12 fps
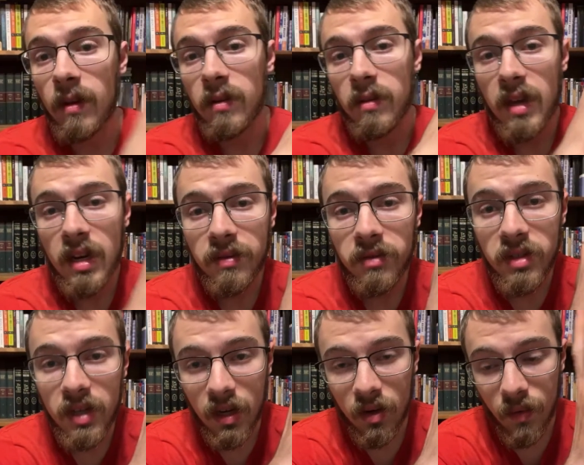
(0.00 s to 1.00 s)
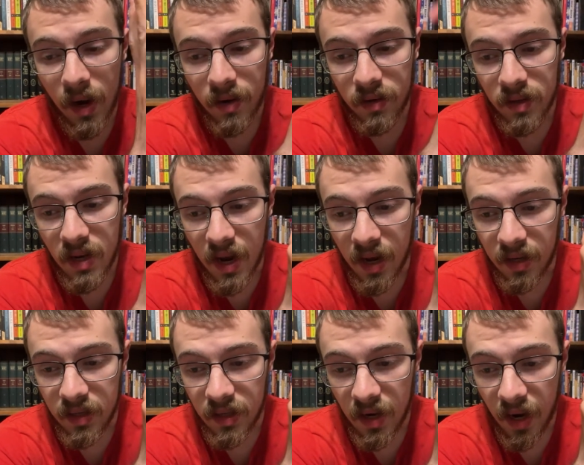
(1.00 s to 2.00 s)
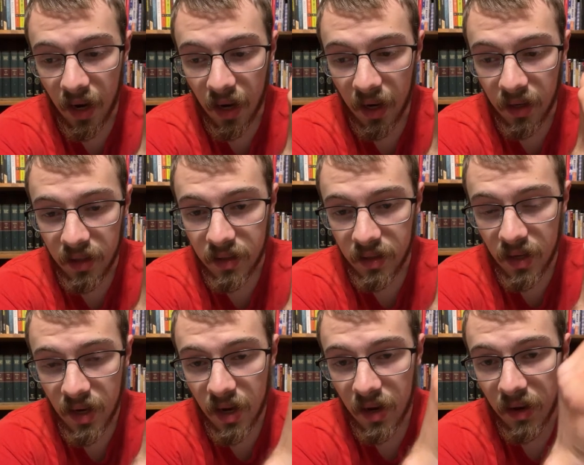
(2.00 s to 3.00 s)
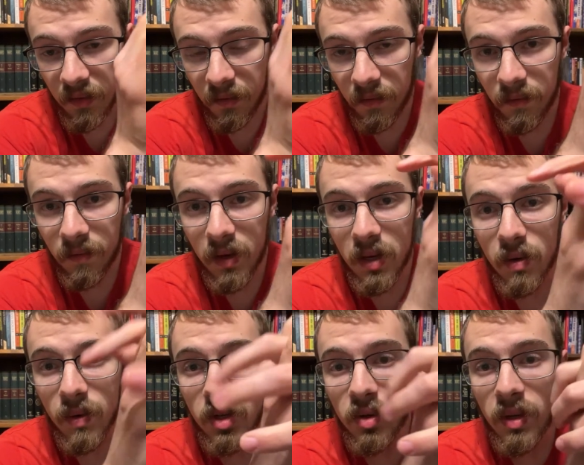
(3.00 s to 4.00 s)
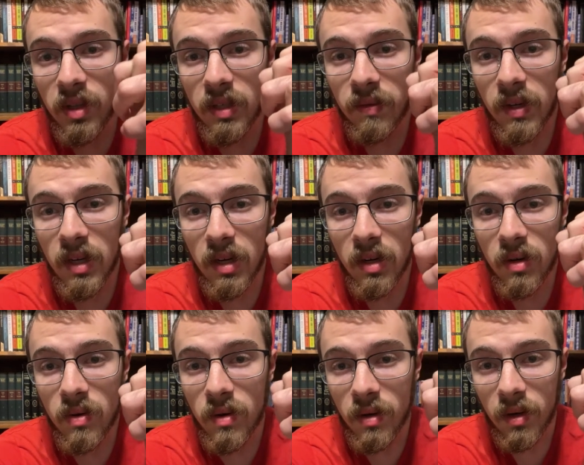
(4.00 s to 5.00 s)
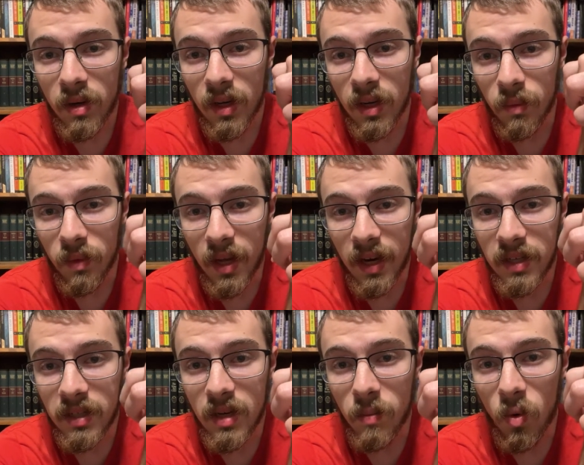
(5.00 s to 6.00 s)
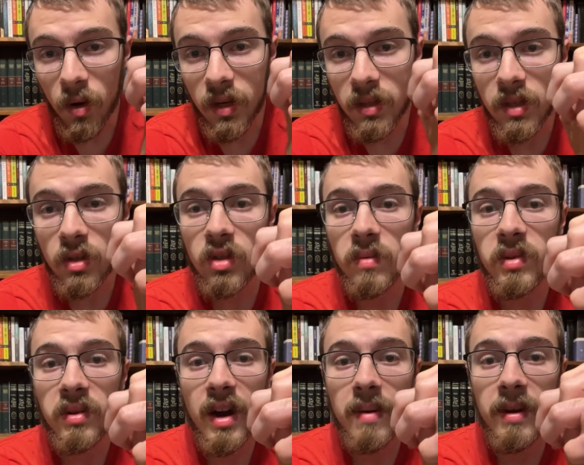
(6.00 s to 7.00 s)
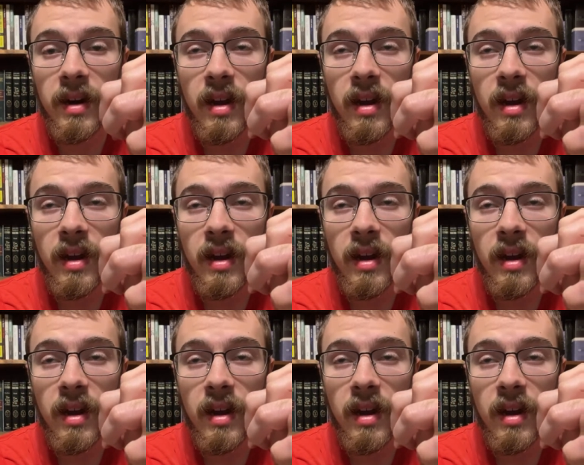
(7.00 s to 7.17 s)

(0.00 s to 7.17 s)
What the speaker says: thanks for sticking around to the end. And if you enjoyed this video and would like to see more, consider subscribing.